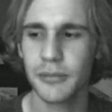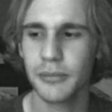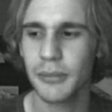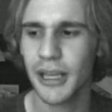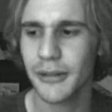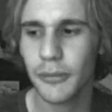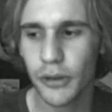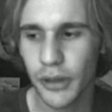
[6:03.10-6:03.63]
and
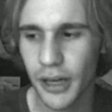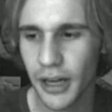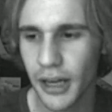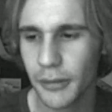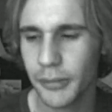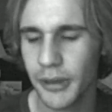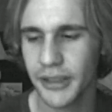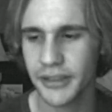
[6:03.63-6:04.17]
make more
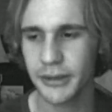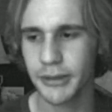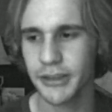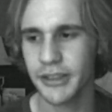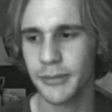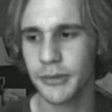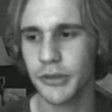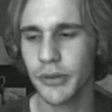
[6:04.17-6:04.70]
comments
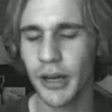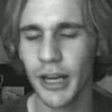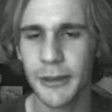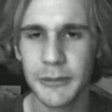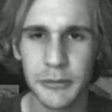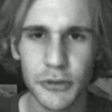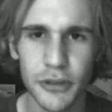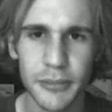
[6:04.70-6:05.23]
and
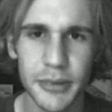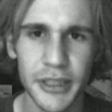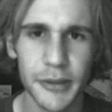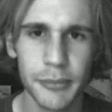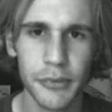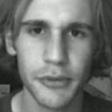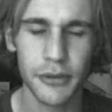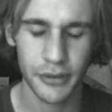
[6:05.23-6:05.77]
subscribe to more
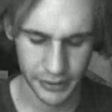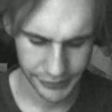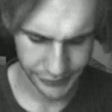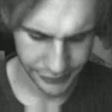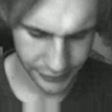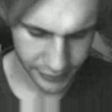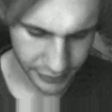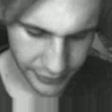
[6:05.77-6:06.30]
people
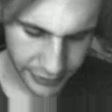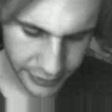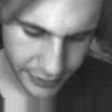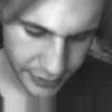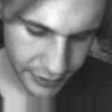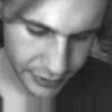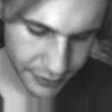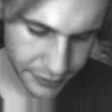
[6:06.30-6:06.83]
because
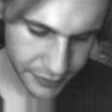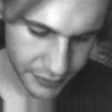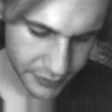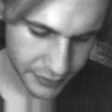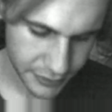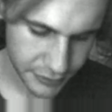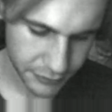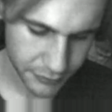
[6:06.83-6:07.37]
I
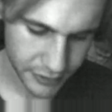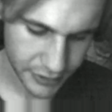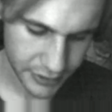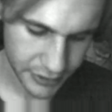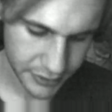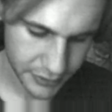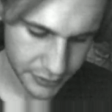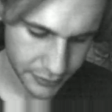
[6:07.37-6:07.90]
think that's what I
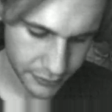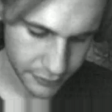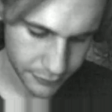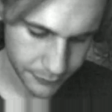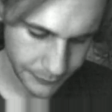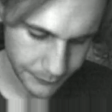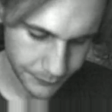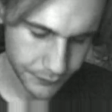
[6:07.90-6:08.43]
need to
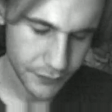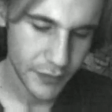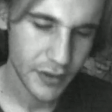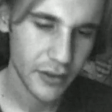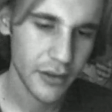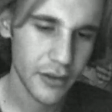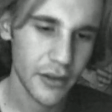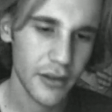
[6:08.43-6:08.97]
do.
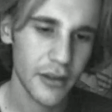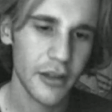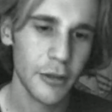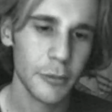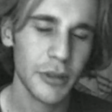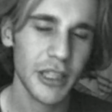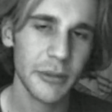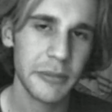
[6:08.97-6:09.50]

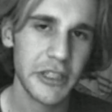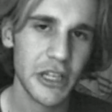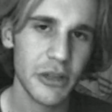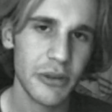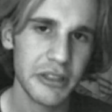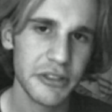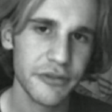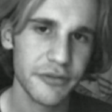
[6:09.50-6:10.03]
But let me
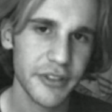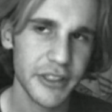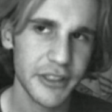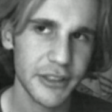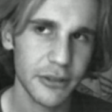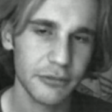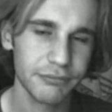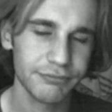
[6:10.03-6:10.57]
know how you
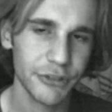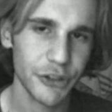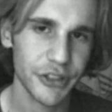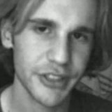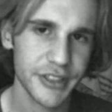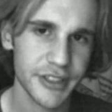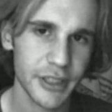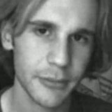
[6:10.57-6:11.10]
feel on
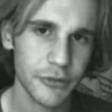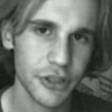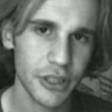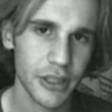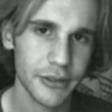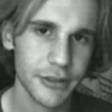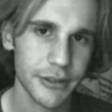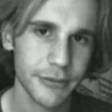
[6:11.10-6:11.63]
this
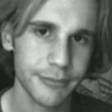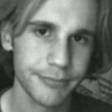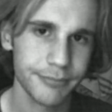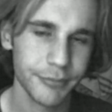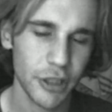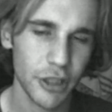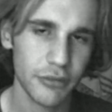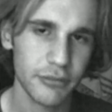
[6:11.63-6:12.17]
subject.
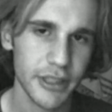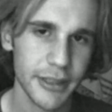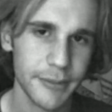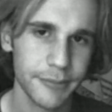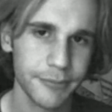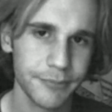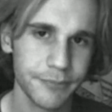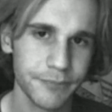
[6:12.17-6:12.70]

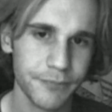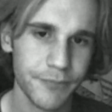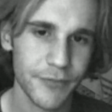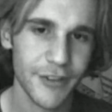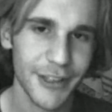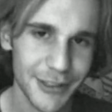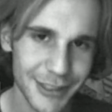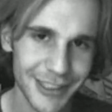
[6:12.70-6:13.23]
Alright.
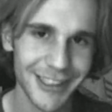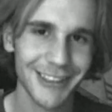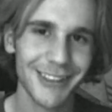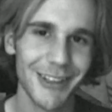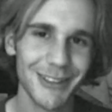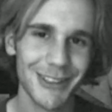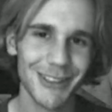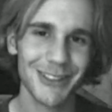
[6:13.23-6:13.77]
That's it.
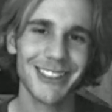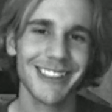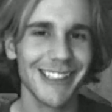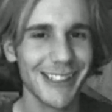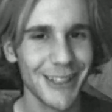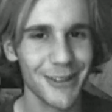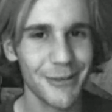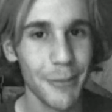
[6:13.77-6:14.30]
I'll talk to you
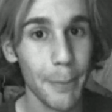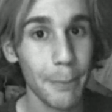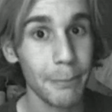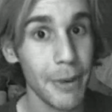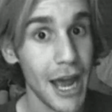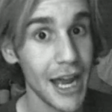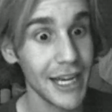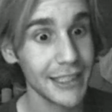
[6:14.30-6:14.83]
later.
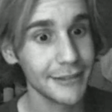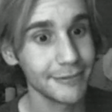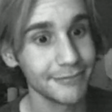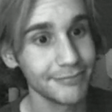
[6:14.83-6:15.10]
Bye.